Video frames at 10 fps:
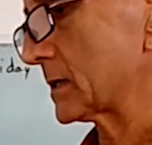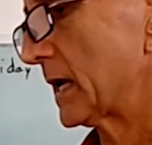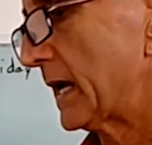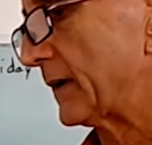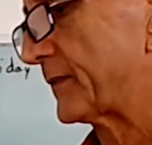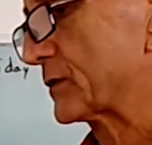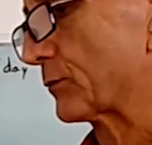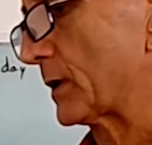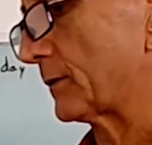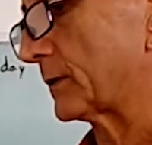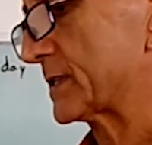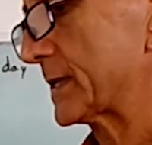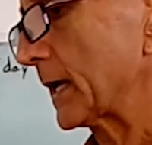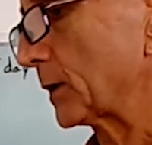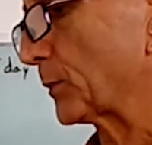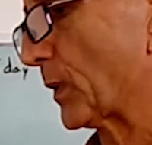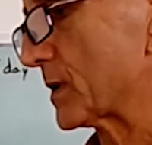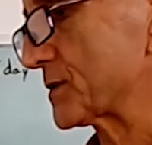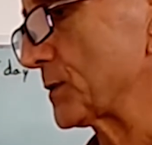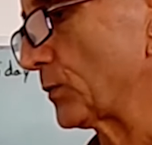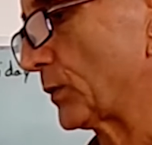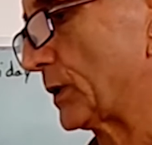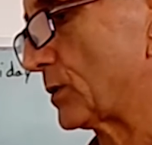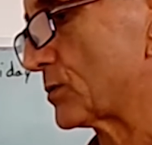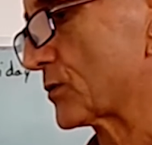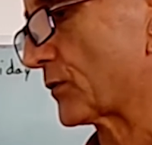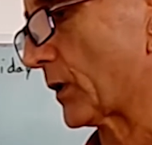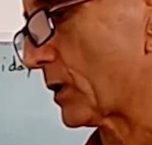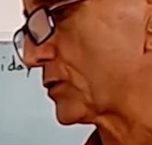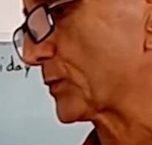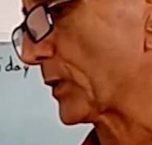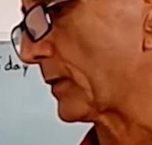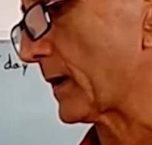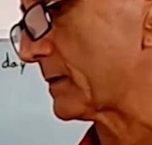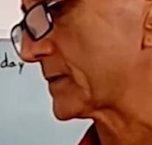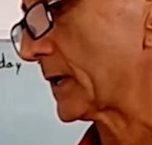If it's written in second person, we use those pronouns.